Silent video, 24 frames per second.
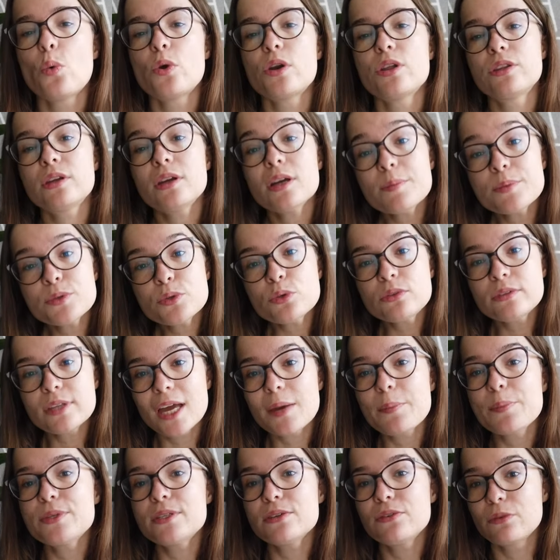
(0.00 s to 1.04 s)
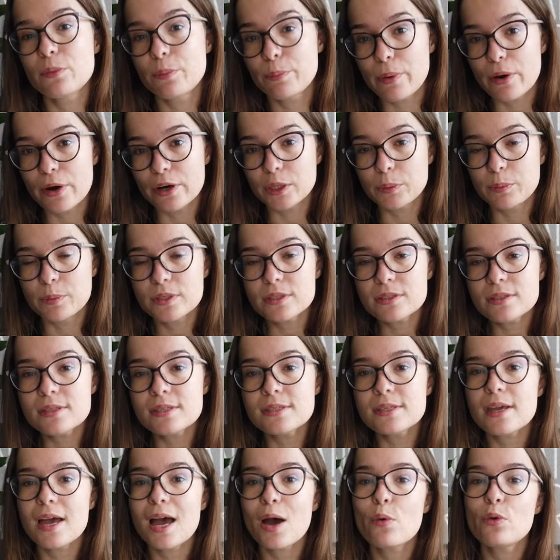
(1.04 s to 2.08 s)
When it comes to types of
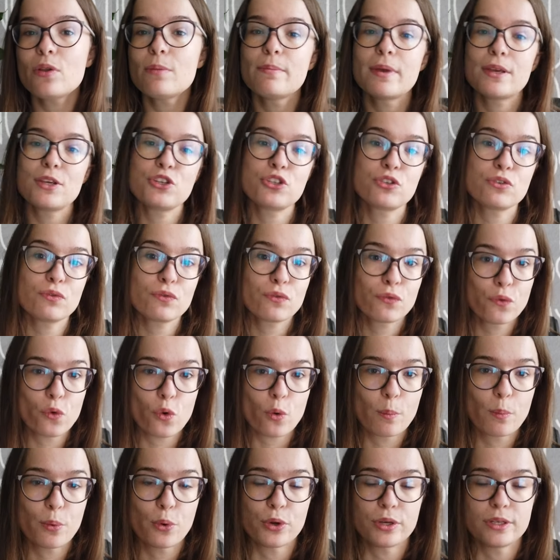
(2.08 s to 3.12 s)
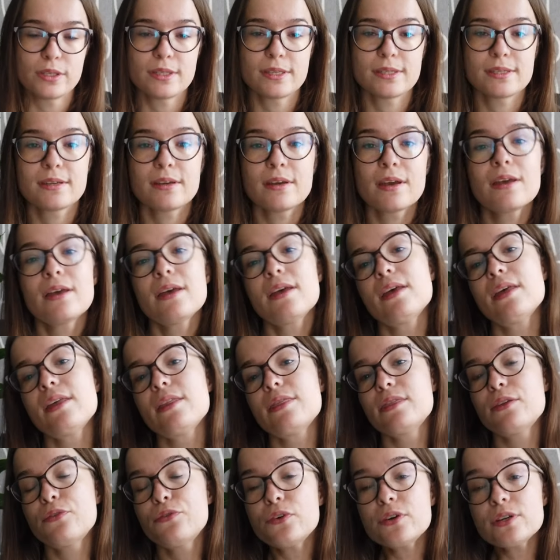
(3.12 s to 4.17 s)
apartments, I will mention 4 points.
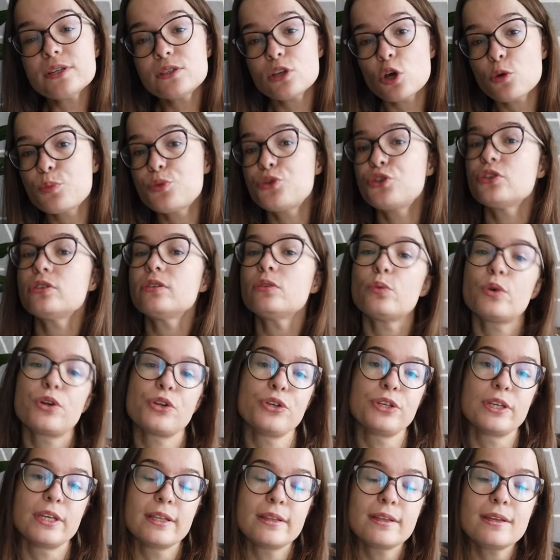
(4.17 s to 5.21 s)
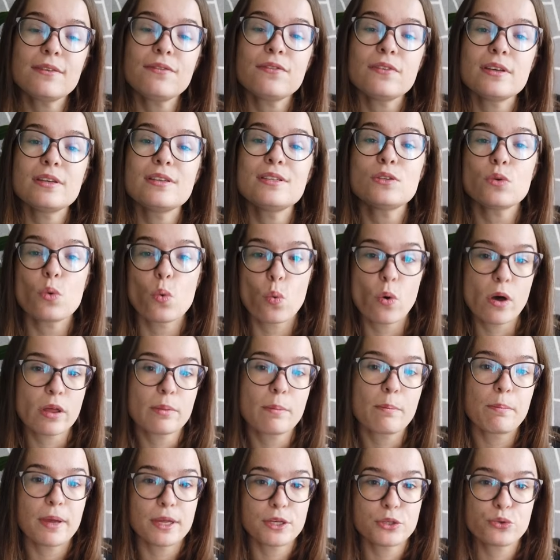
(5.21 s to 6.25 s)
The first option where you can live is
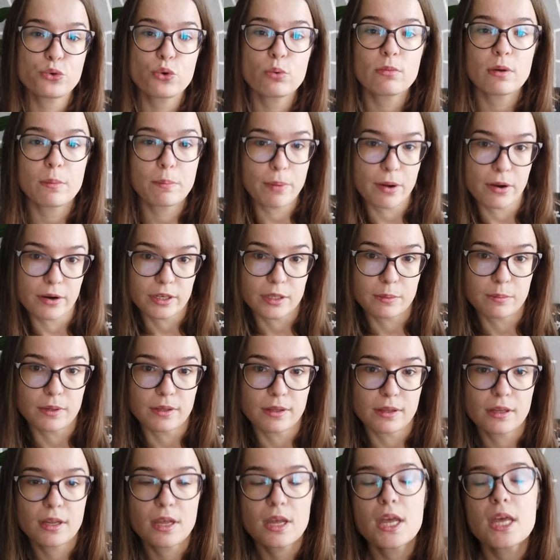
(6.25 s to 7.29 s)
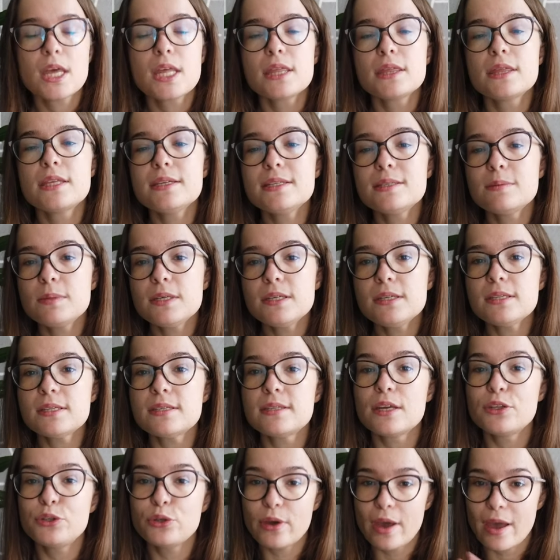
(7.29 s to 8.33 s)
one bedroom apartment. This
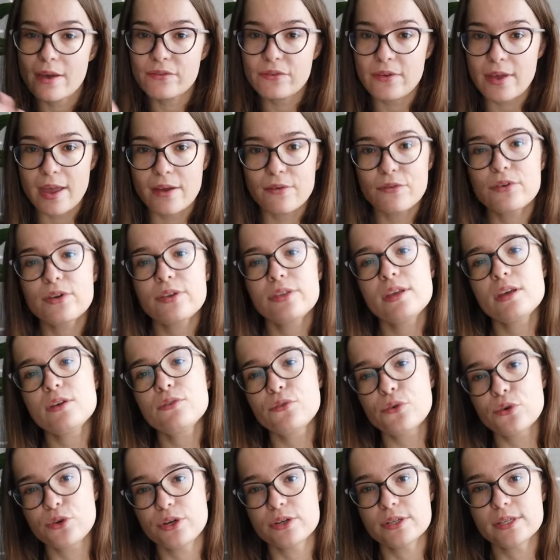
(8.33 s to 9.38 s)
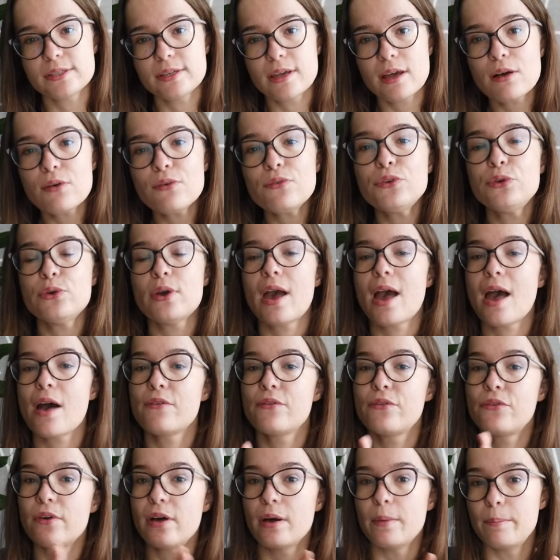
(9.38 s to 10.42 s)
means that you have everything for yourself. You
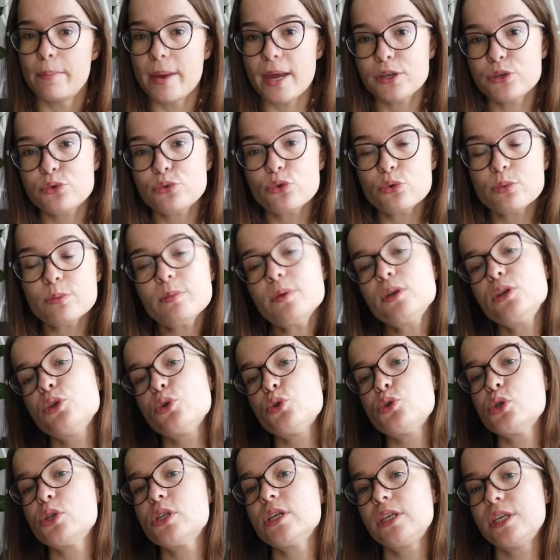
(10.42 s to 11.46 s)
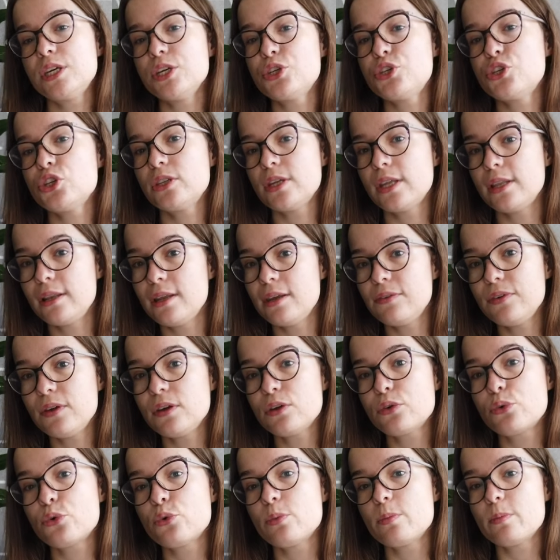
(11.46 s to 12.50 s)
have a bedroom, usually kitchen and
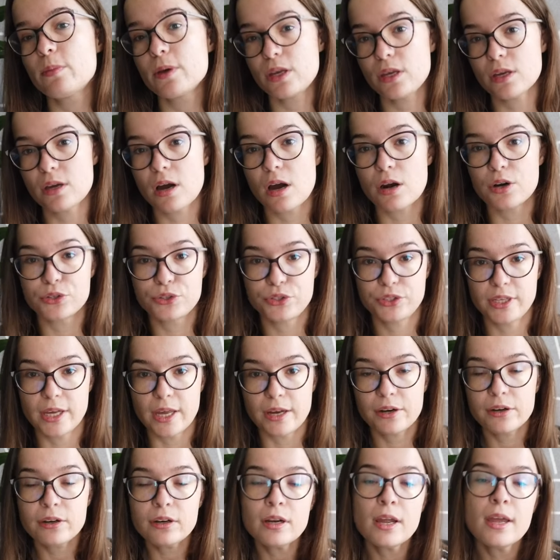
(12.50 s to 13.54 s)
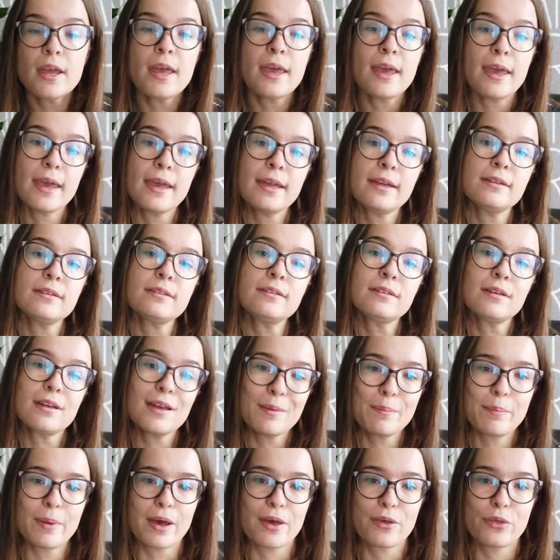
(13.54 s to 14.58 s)
living room are together, and
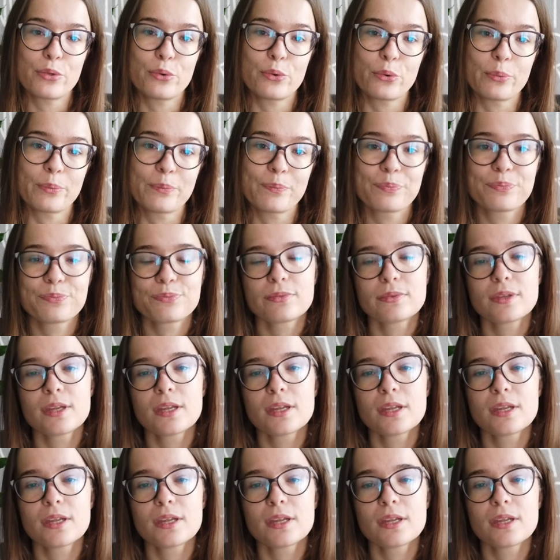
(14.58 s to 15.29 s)
a bathroom.